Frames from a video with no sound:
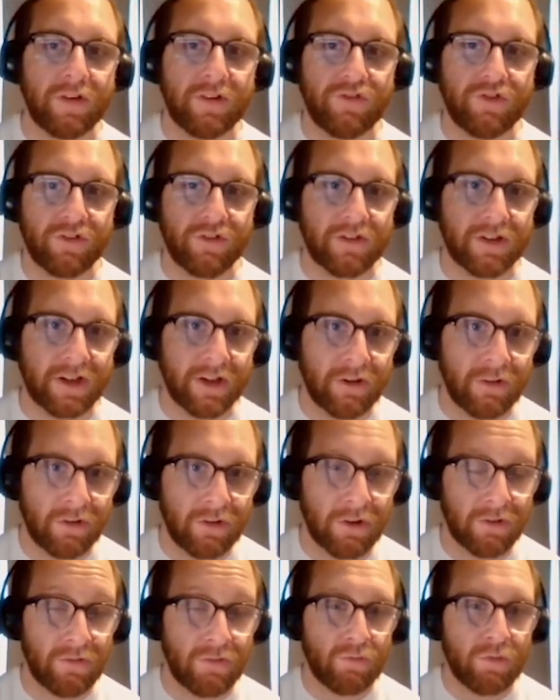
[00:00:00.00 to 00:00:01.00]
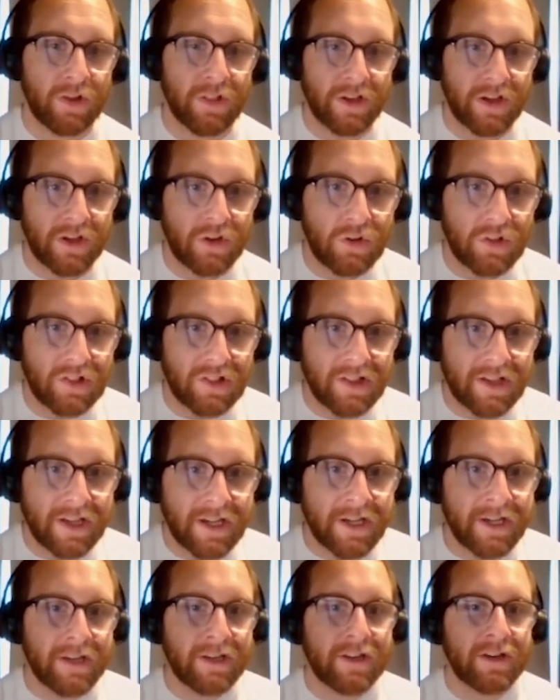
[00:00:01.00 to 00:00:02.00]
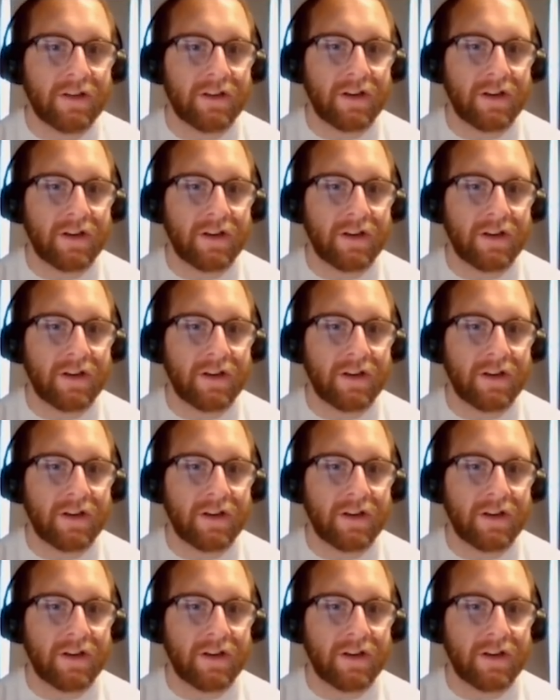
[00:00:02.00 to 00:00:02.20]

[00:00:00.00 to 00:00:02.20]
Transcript: just to get a really clean